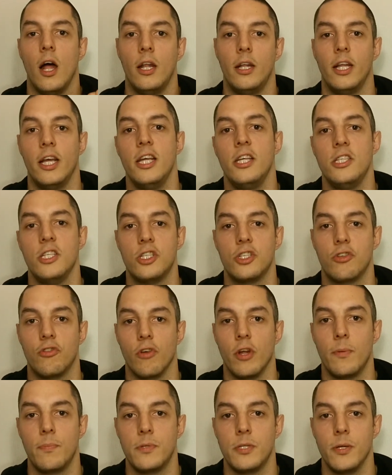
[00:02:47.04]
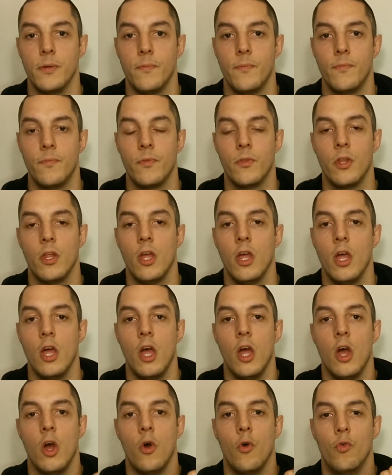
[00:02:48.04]
a lazy script,
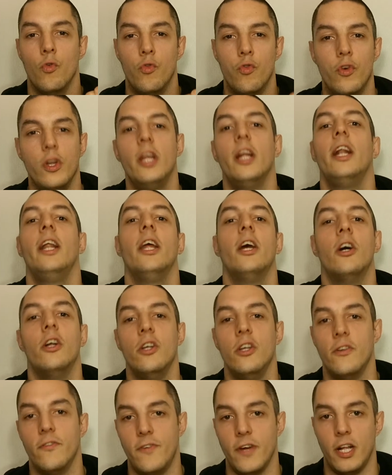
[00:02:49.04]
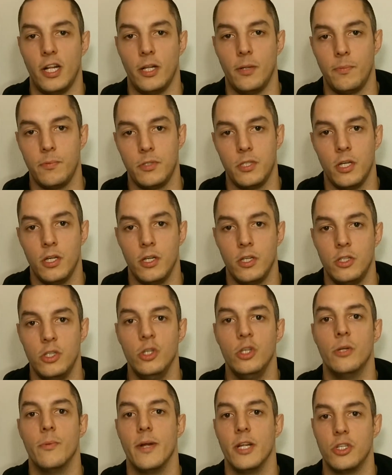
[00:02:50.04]
really undeveloped
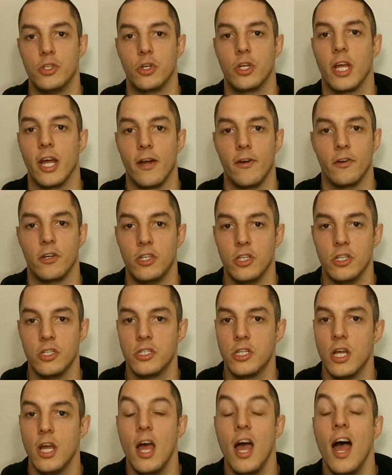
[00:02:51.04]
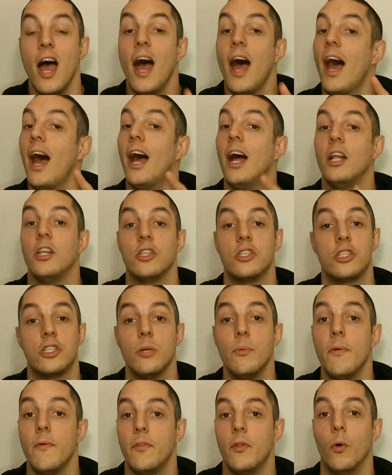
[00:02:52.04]
two-dimensional characters, and
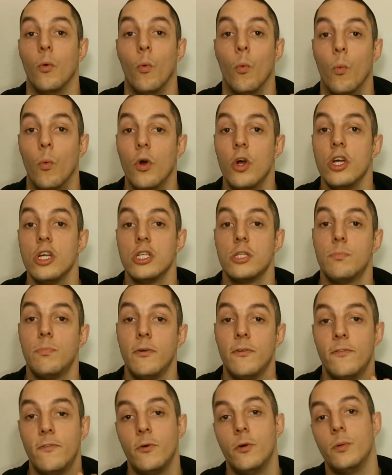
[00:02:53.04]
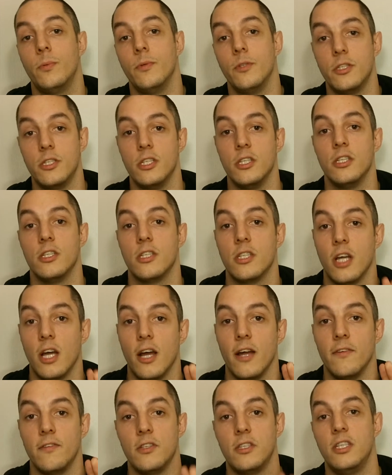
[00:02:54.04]
some of the worst performances
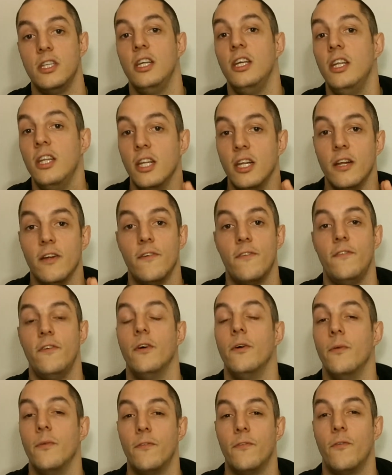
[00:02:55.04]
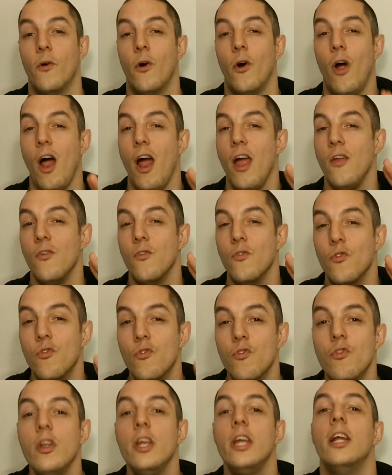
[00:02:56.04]
I've seen in a film for a
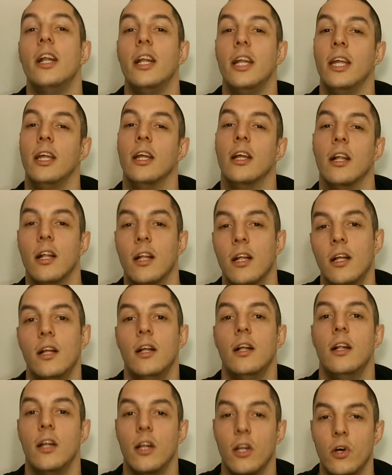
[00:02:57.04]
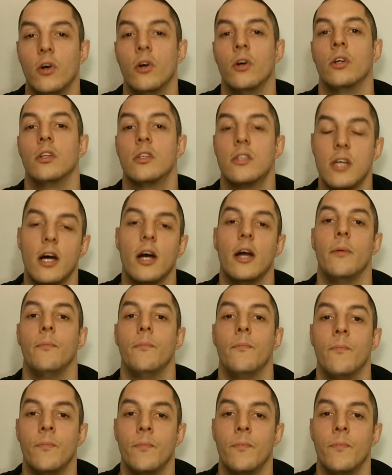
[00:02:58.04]
really long time.